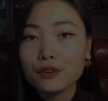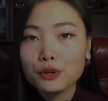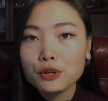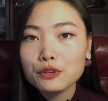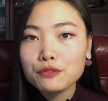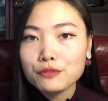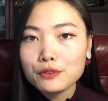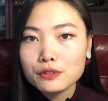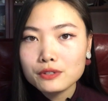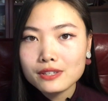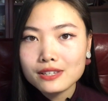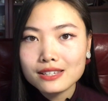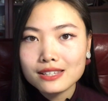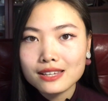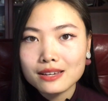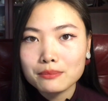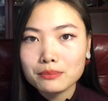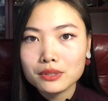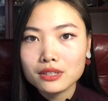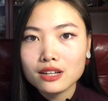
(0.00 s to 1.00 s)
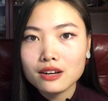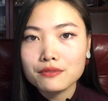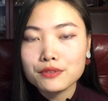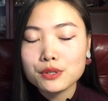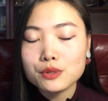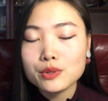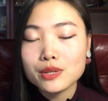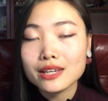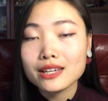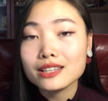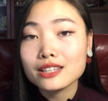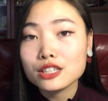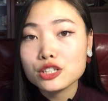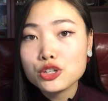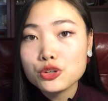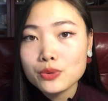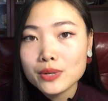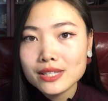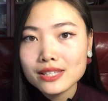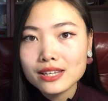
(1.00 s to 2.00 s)
very first example of using
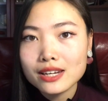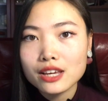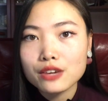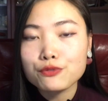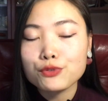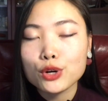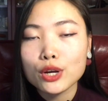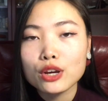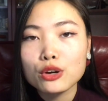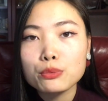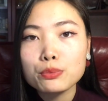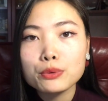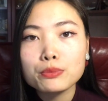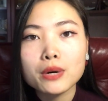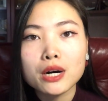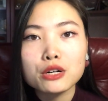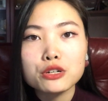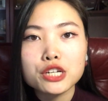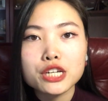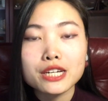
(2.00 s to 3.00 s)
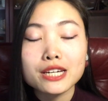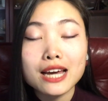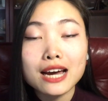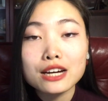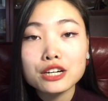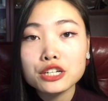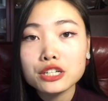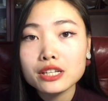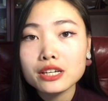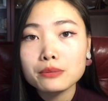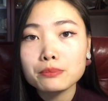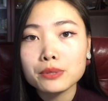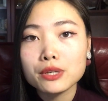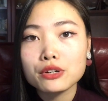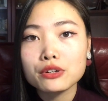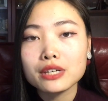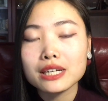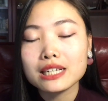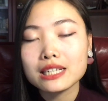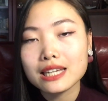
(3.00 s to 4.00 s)
electricity for air propulsion actually
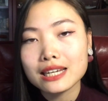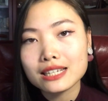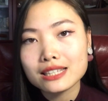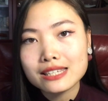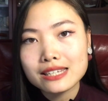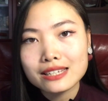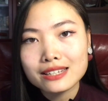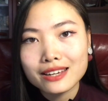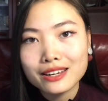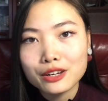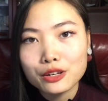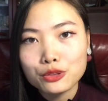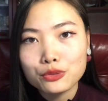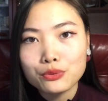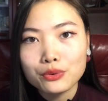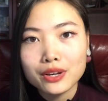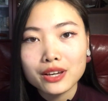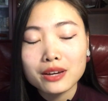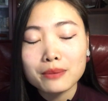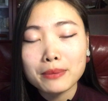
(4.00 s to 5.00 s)
appeared in 1883,